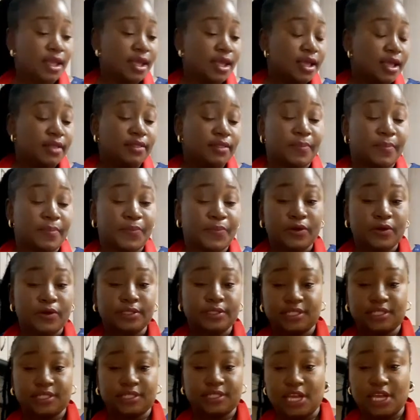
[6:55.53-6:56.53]
the
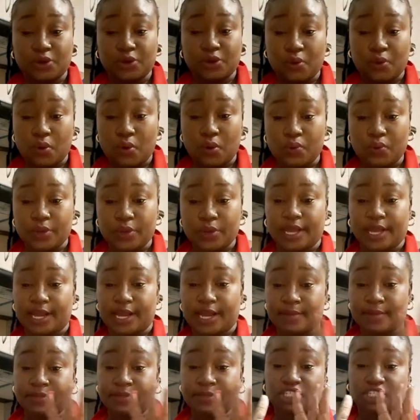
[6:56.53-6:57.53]
process can go quicker.
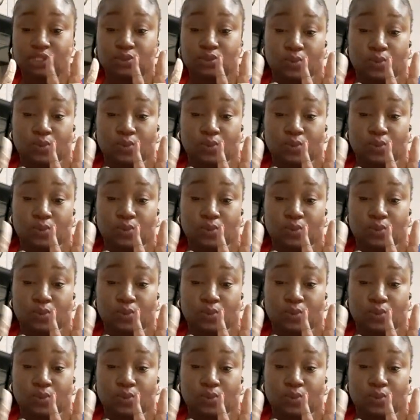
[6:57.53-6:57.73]
Let me just